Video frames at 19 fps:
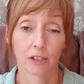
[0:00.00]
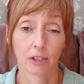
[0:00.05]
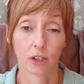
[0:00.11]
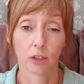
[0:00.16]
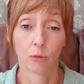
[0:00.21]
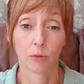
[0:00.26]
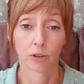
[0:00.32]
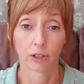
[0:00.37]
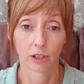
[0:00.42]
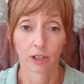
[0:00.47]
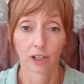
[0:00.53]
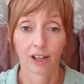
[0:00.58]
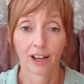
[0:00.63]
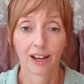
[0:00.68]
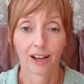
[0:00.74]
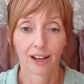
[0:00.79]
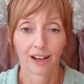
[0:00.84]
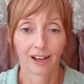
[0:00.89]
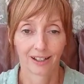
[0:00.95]
you with a
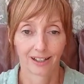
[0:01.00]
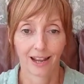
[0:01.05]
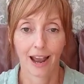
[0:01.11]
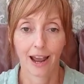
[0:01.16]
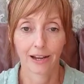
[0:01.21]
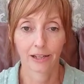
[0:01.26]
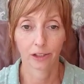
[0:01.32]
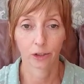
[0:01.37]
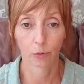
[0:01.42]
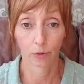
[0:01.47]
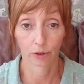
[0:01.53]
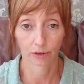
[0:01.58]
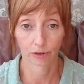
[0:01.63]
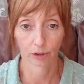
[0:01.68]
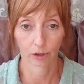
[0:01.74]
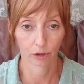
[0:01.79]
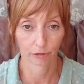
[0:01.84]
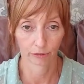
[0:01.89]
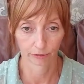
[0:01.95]
cake with
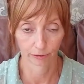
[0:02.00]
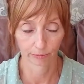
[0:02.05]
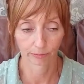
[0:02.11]
love.